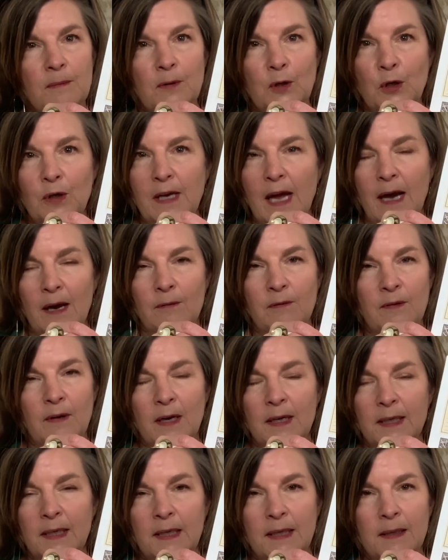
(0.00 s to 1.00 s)
Could have
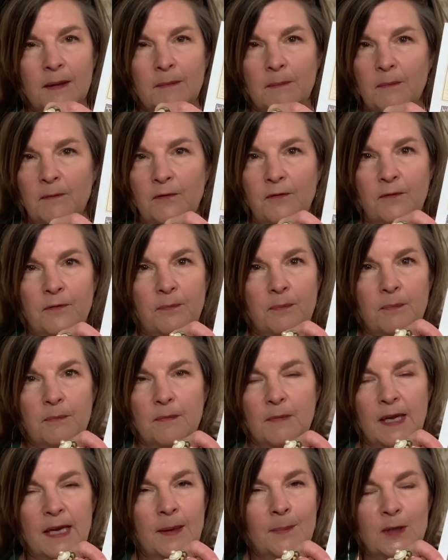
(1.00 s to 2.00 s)

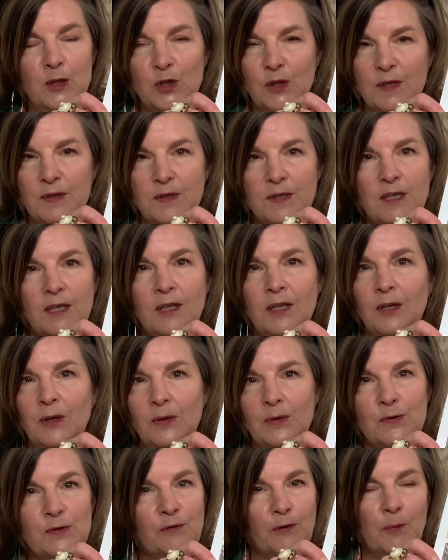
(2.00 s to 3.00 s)
images to
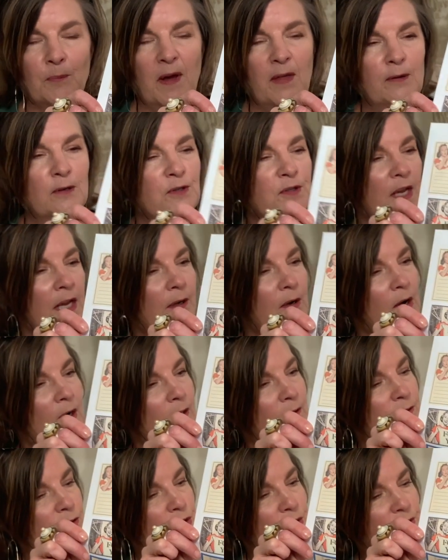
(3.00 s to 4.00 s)
use for Mother's Day
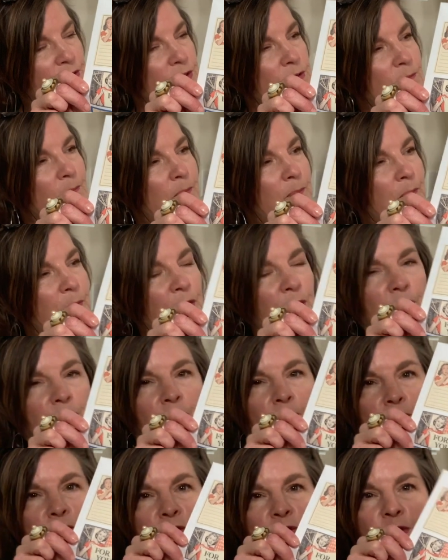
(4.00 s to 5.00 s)
card. Just pure,
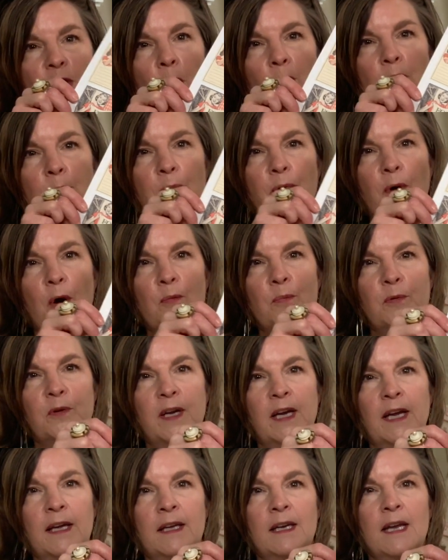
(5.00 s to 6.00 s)
so
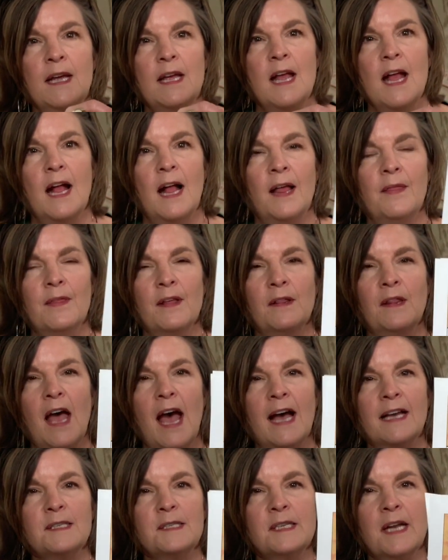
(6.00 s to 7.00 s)
appropriate. And the
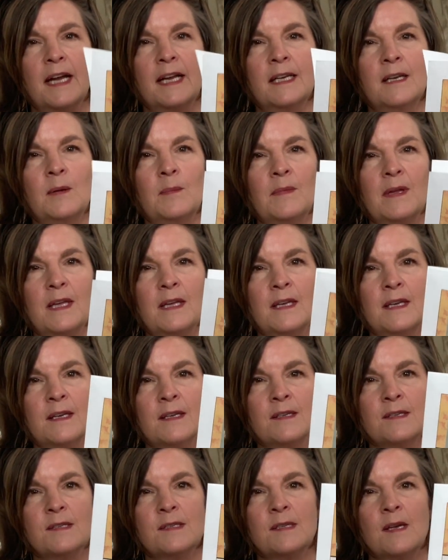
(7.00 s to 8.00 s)
last item
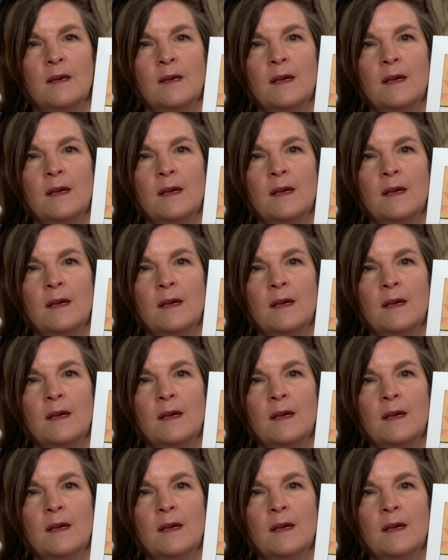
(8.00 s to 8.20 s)
is